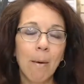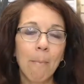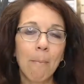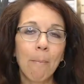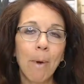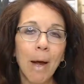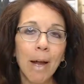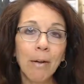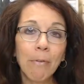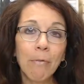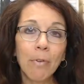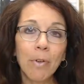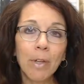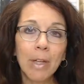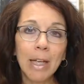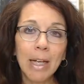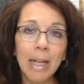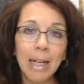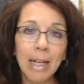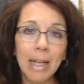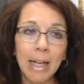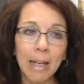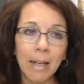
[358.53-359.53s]
Mindful
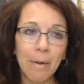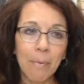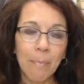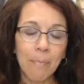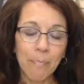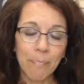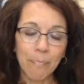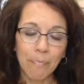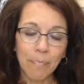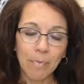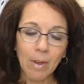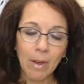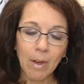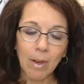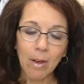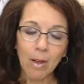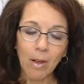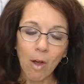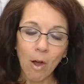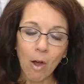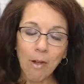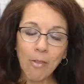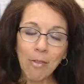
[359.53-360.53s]
eating,
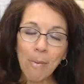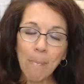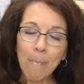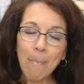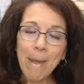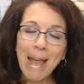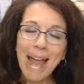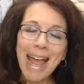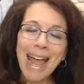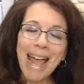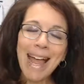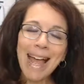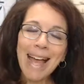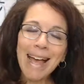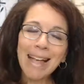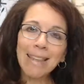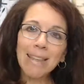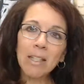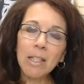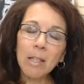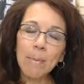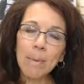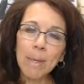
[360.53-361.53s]
on the
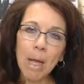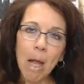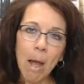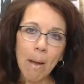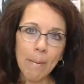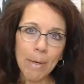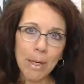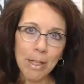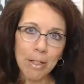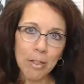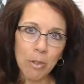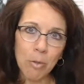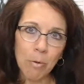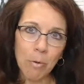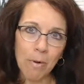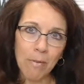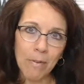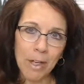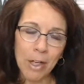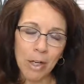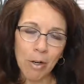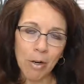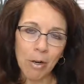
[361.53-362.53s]
path to becoming an
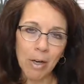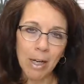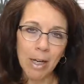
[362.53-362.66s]
intuitive eater,